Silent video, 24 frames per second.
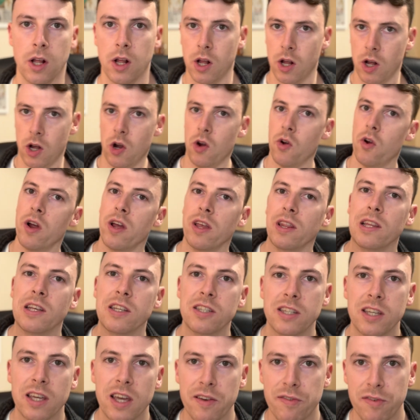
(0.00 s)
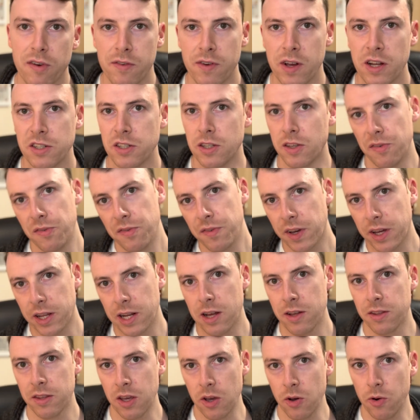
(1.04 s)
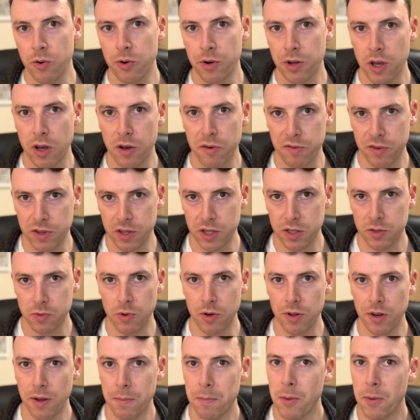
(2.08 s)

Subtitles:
Alright, let's see if I've actually figured out the audio for this one.